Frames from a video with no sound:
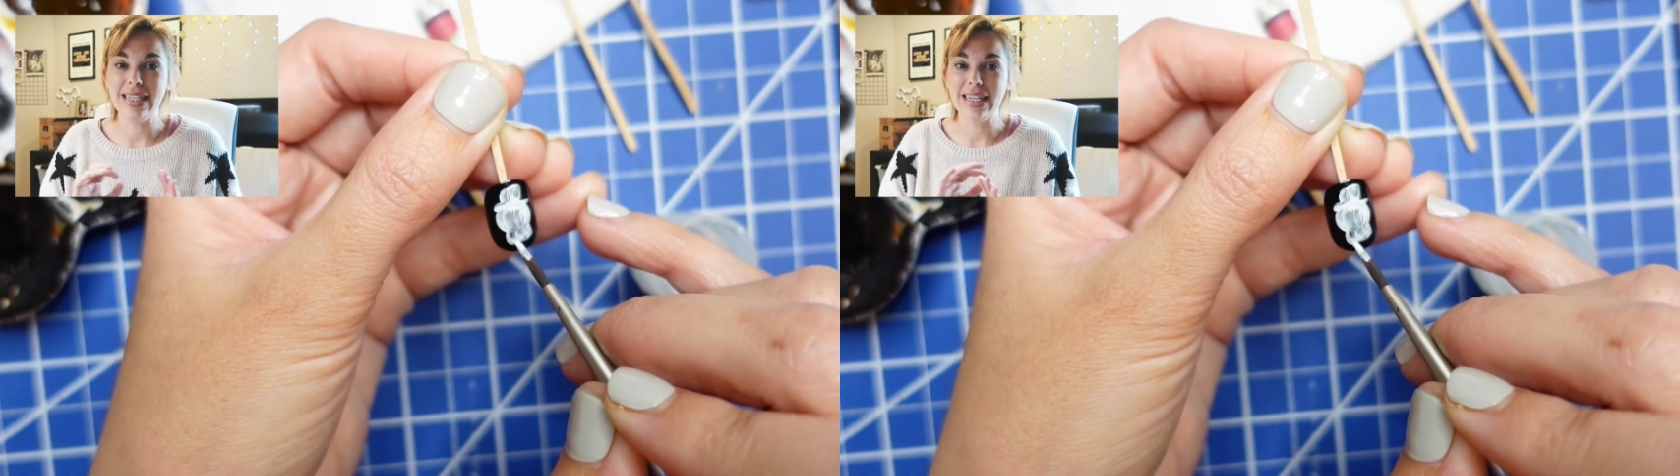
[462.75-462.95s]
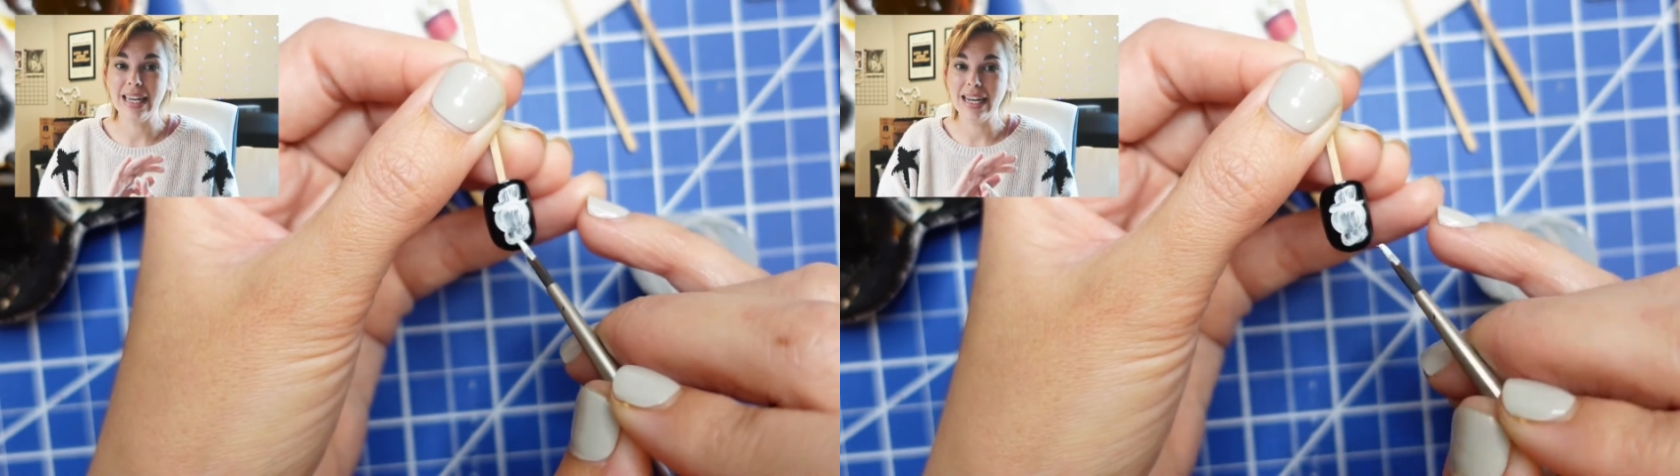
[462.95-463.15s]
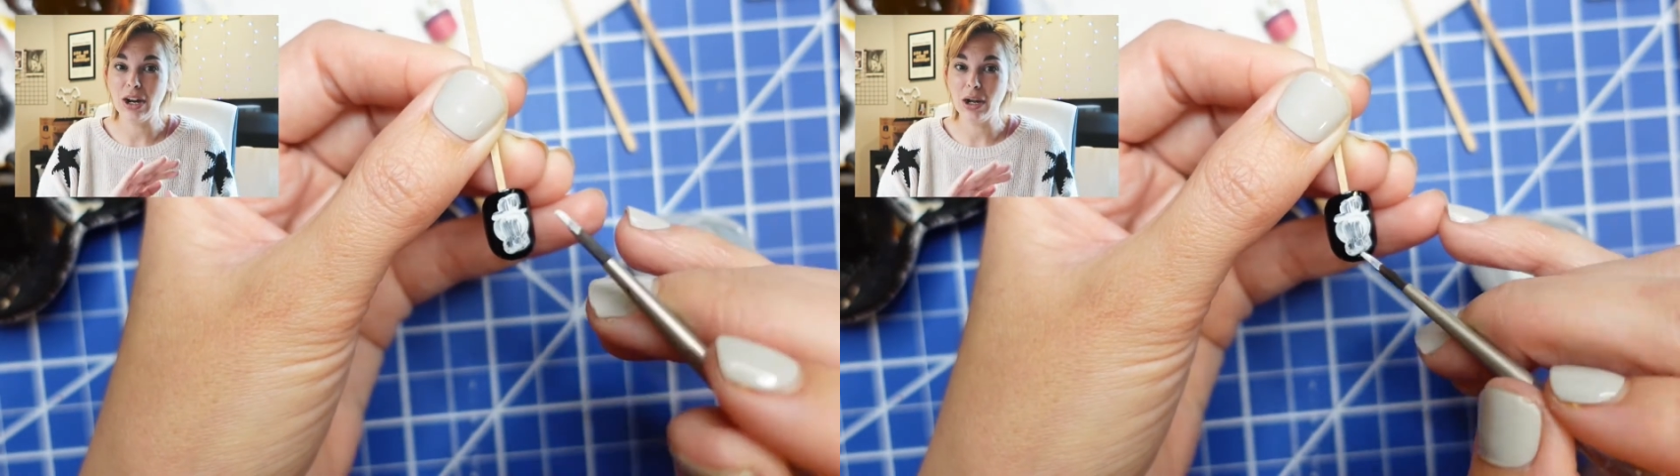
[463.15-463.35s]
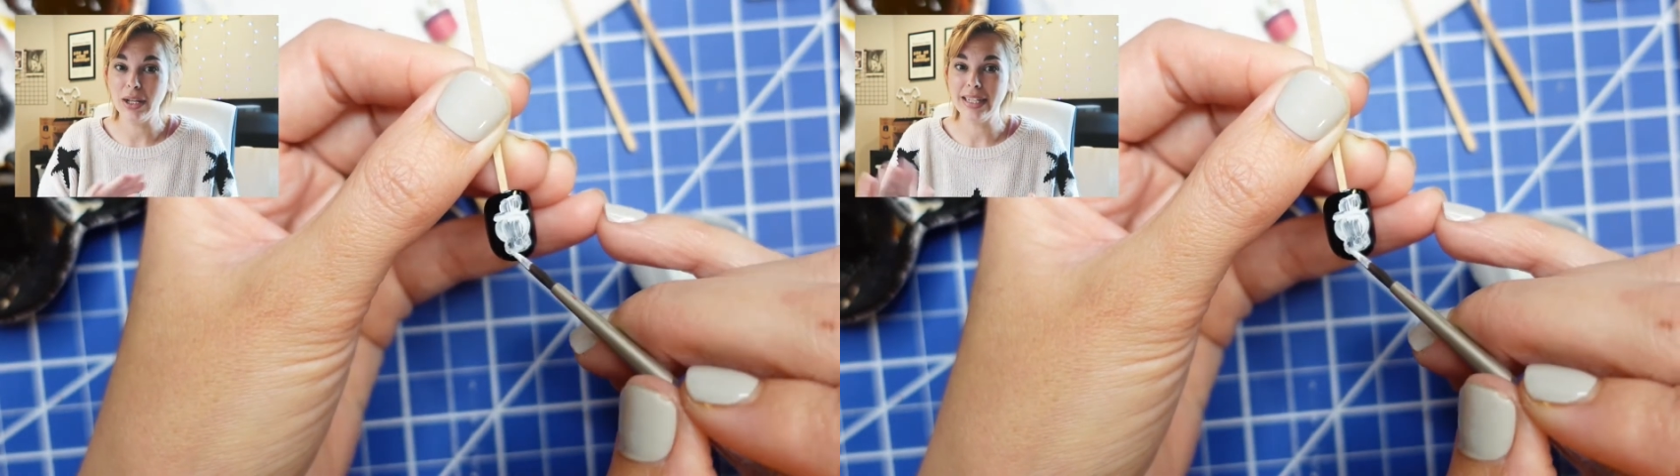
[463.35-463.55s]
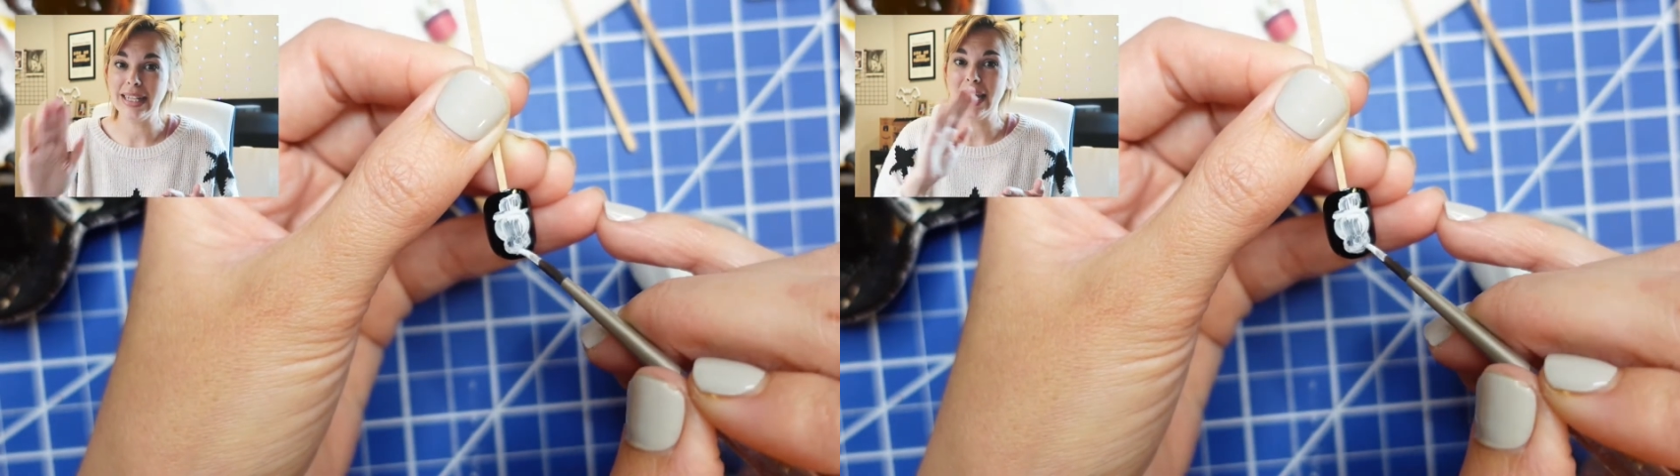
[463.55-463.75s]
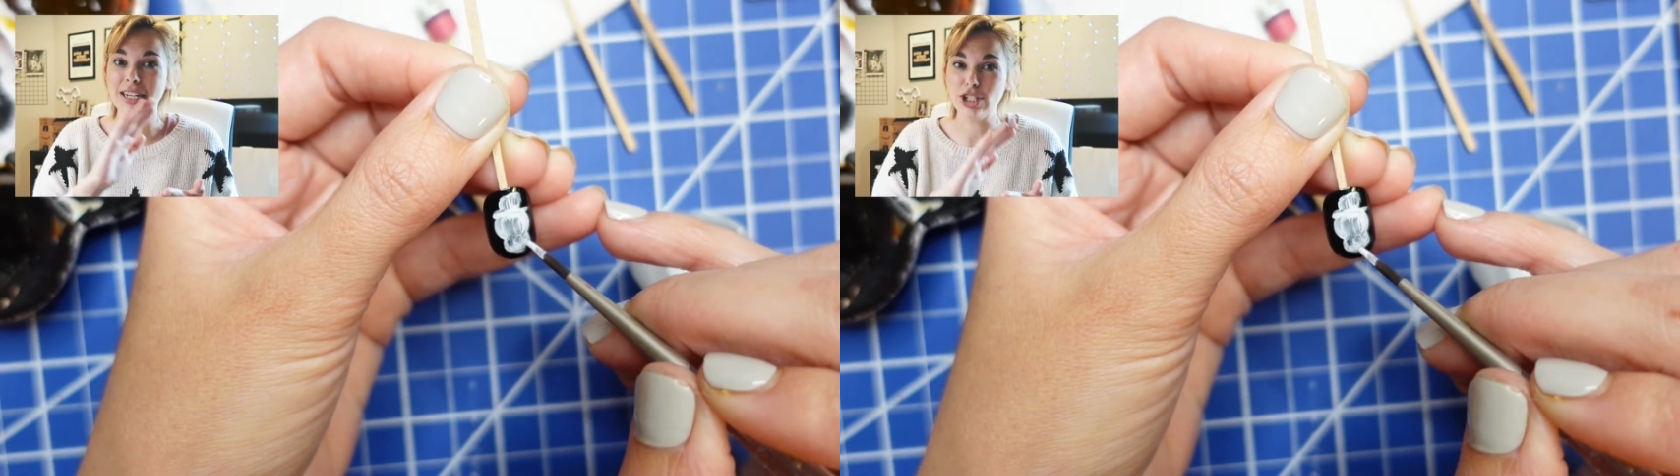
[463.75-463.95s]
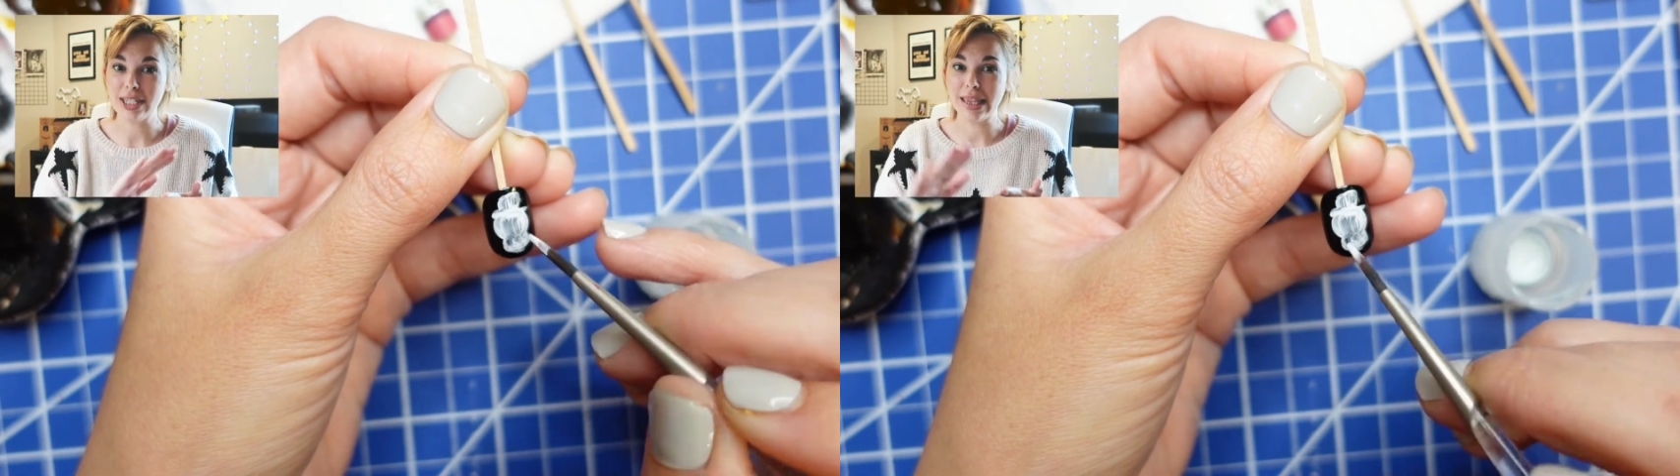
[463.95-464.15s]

get it all in like just